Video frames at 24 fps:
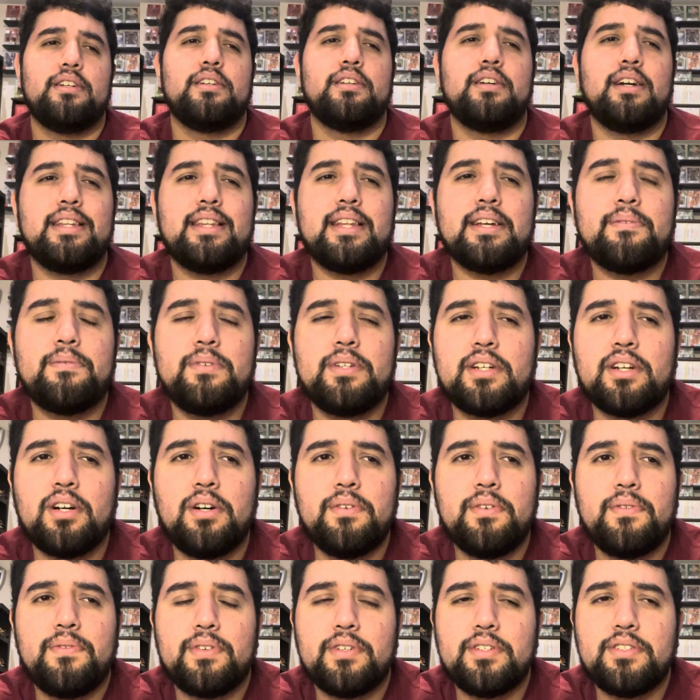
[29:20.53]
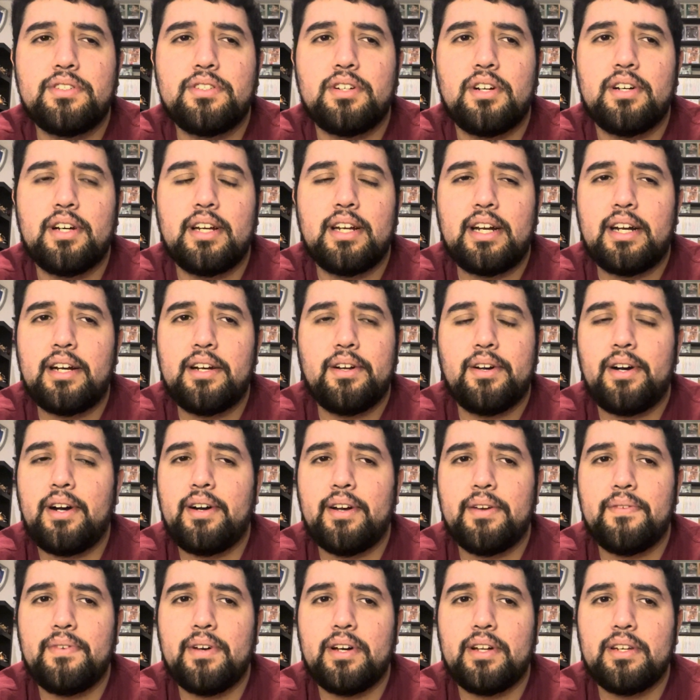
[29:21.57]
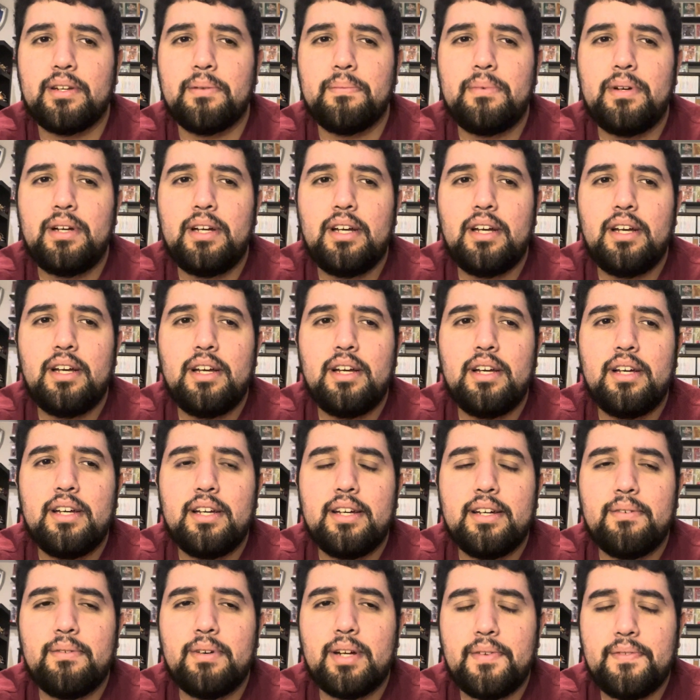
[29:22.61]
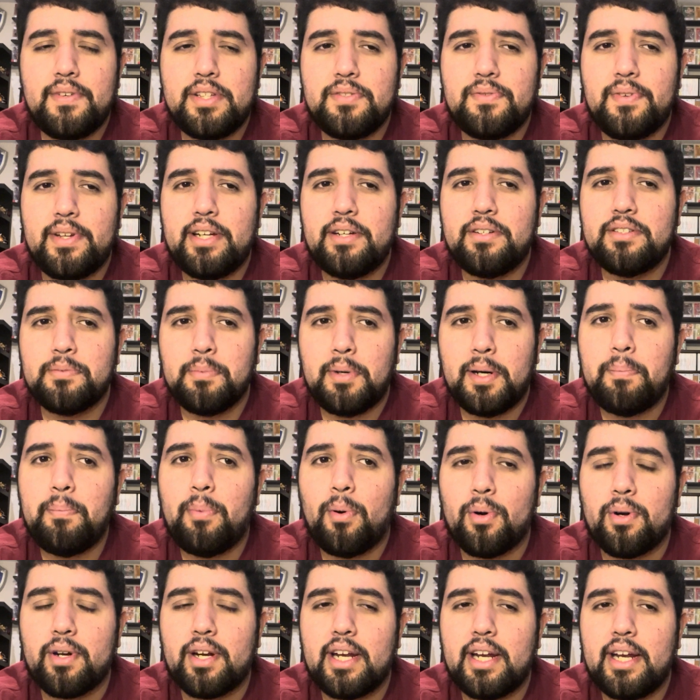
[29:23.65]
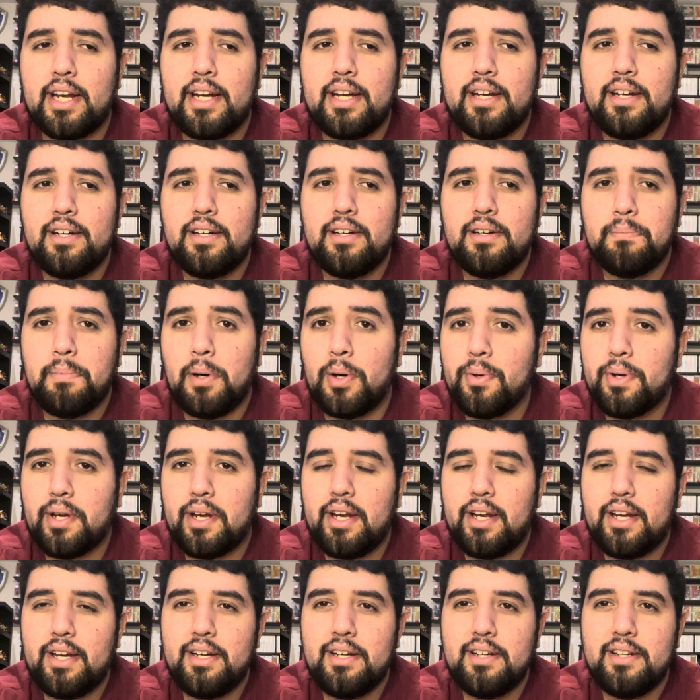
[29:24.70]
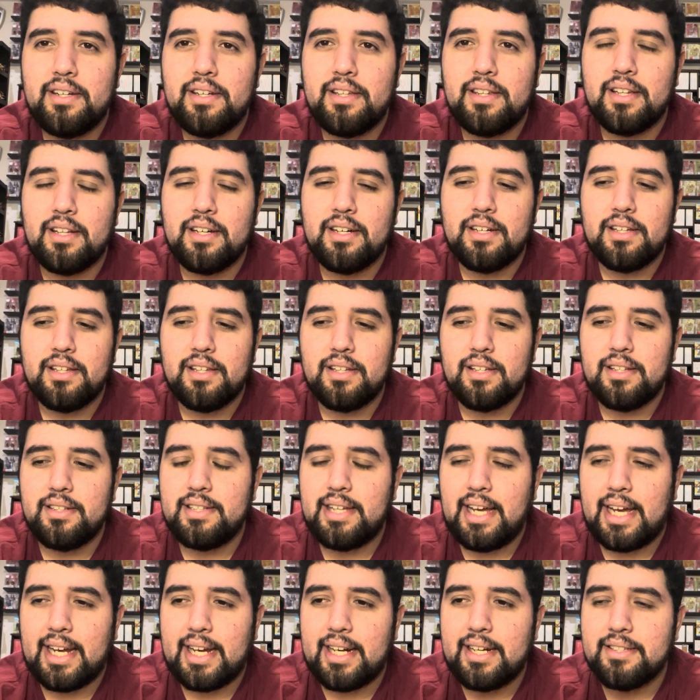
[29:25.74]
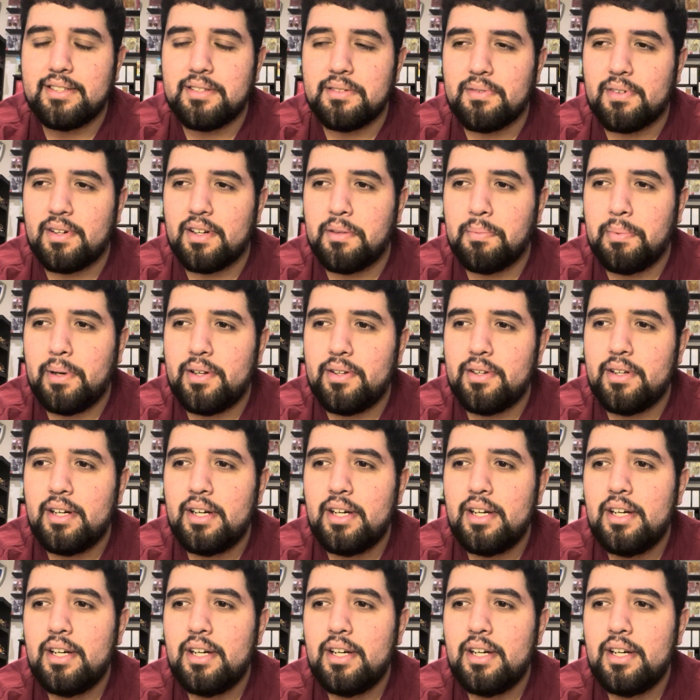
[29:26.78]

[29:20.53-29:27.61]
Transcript: I think when COVID first started. I don't know how I found him. One of his videos about Pokey, the antagonist of Earthbound.